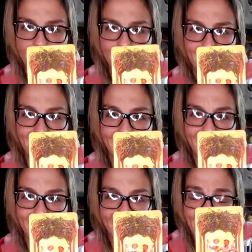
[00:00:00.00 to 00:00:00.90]

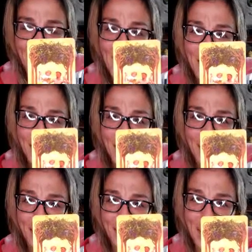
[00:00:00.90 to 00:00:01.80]

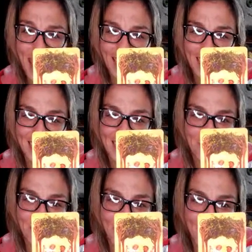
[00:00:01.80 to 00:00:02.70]
Pan. He's
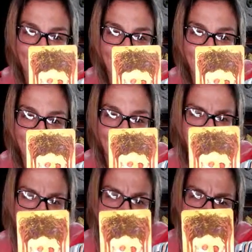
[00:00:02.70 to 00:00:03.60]
half man, half
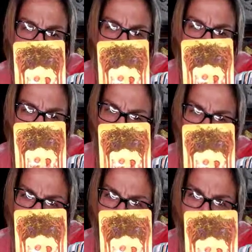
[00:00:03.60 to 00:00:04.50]

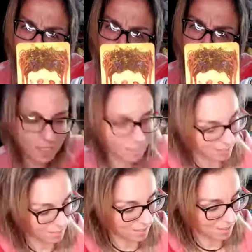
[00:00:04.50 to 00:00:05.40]
animal.
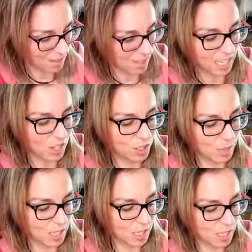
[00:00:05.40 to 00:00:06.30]
It also
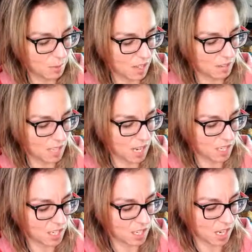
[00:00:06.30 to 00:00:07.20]
makes me think of
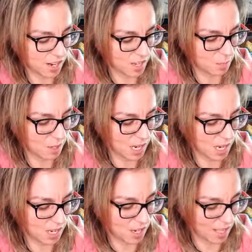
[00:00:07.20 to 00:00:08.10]
Sagittarius, but I know
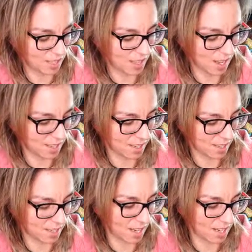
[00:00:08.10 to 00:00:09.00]
that's not I'm
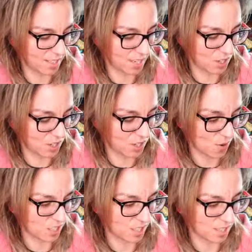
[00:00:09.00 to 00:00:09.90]
not a centaur. It's
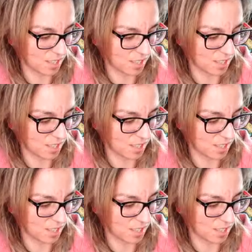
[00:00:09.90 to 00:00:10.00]
just